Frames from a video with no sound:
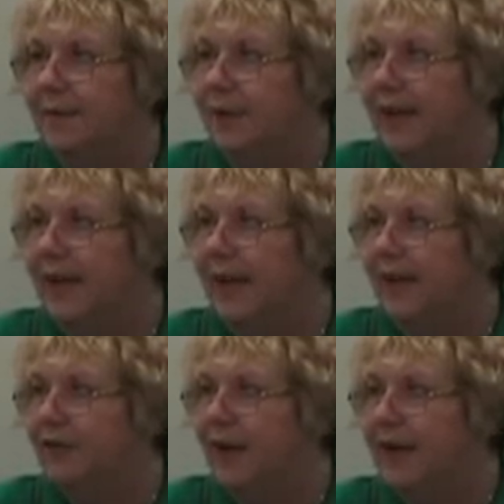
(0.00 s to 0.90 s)
Where the
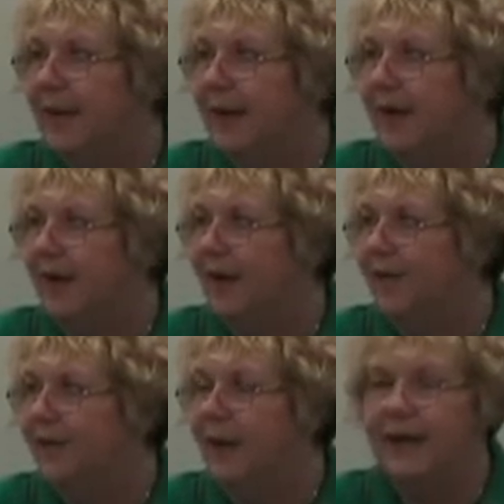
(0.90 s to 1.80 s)
king tried to make all
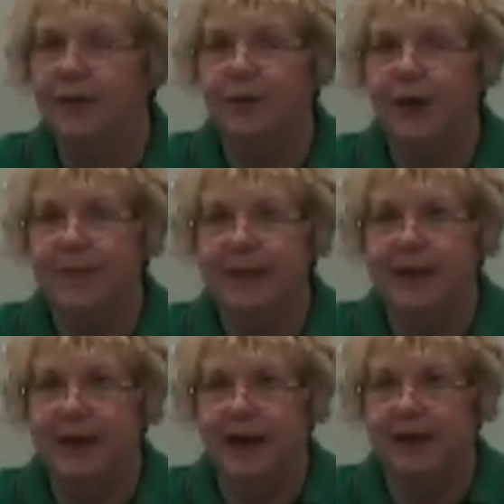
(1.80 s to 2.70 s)
of New England one
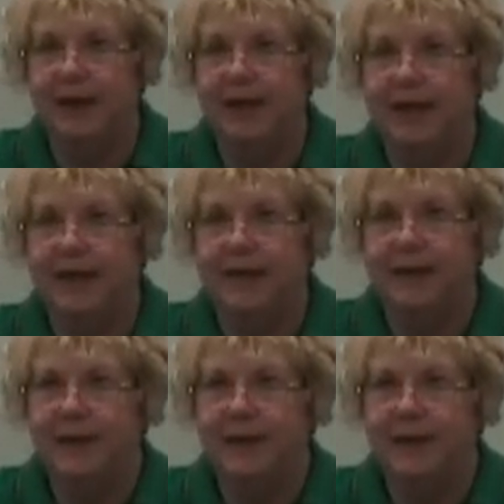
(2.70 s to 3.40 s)
big colony?